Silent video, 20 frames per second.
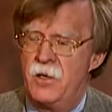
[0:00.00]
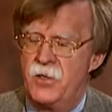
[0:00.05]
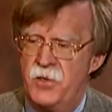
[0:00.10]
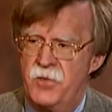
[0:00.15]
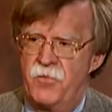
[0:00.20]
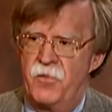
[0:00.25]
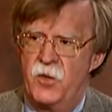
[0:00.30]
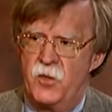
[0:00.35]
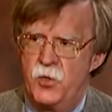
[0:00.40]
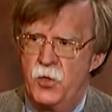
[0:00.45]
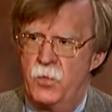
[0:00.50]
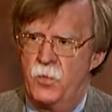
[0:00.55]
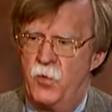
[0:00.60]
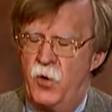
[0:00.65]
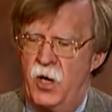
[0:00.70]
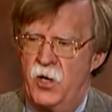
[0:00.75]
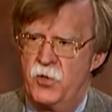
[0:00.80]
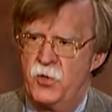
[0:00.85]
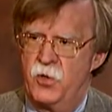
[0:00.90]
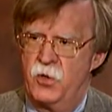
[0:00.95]
sufficient
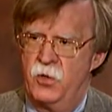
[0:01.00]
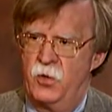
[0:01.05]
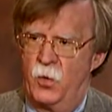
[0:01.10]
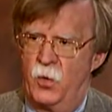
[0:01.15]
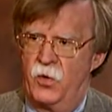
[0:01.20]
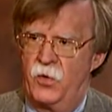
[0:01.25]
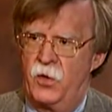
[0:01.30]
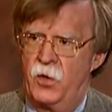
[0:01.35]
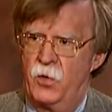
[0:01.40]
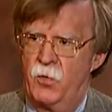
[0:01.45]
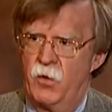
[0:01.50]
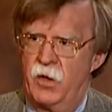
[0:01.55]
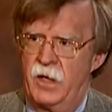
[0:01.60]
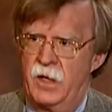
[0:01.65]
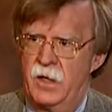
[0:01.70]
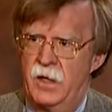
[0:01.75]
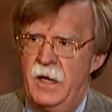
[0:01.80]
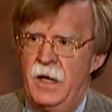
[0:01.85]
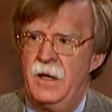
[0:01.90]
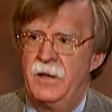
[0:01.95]
pressure to North
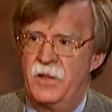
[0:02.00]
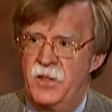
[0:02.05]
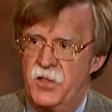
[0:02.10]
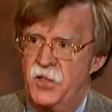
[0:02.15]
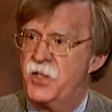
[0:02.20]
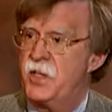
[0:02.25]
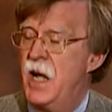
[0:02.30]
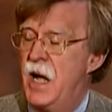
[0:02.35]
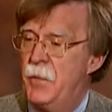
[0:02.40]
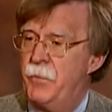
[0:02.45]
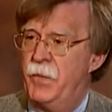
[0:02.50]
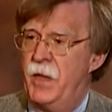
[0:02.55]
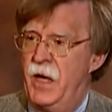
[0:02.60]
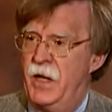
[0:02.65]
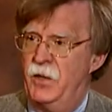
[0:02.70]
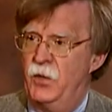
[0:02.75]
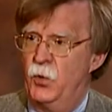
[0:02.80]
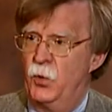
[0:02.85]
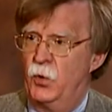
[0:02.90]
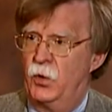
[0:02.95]
Korea to stop
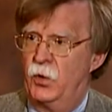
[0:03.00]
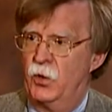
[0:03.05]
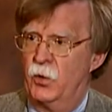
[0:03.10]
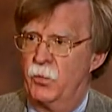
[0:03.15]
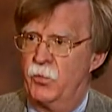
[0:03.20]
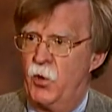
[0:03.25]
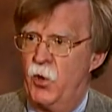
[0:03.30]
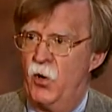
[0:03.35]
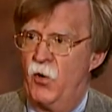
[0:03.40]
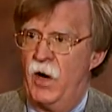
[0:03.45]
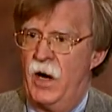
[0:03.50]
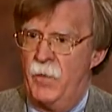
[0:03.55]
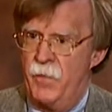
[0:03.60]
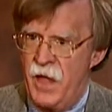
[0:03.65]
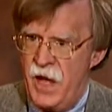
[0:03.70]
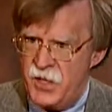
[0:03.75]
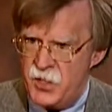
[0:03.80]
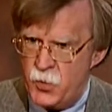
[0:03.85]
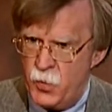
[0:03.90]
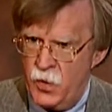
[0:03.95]
that nuclear program.
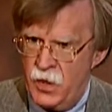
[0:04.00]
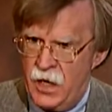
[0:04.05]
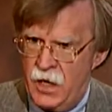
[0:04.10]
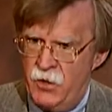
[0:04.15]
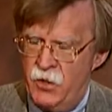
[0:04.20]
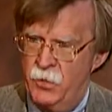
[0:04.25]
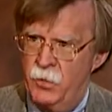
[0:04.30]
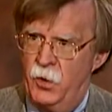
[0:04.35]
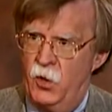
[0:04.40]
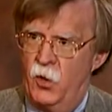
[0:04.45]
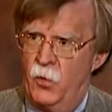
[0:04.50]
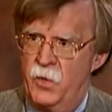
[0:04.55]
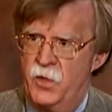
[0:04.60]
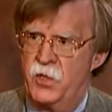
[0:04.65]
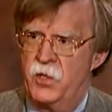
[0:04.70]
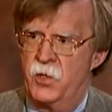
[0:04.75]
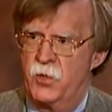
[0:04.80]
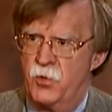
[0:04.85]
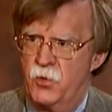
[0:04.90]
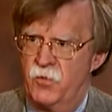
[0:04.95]
That's what our
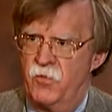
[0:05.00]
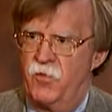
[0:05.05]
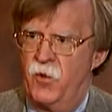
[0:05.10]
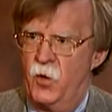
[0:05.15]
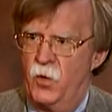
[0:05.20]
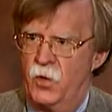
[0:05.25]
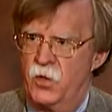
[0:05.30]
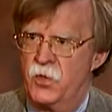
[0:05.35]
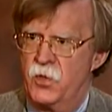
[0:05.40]
diplomacy should focus